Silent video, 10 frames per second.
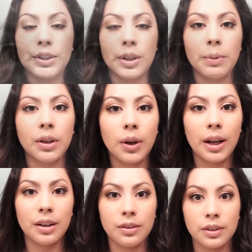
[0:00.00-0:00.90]
so I'm going to go
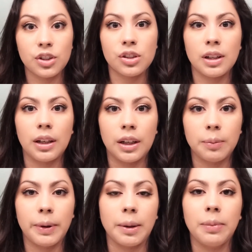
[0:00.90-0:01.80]
ahead and finish the
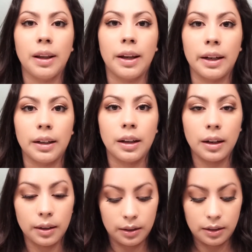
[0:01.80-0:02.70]
look by applying
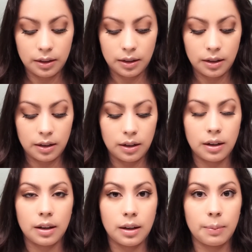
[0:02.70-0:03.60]

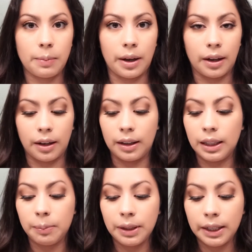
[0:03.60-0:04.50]
my
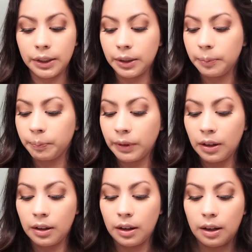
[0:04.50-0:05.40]
lip liner.
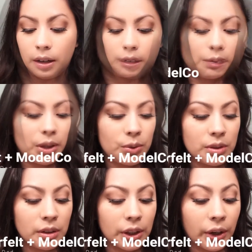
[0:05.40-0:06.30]
I'm going to be
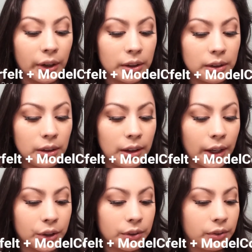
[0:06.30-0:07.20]
using the Karl
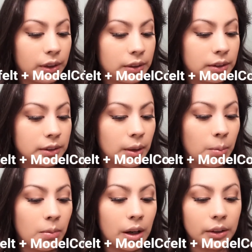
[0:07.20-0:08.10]
Lagerfelt
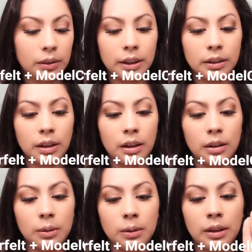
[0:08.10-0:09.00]

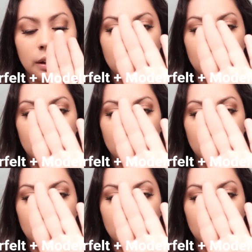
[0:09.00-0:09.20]
ModelCo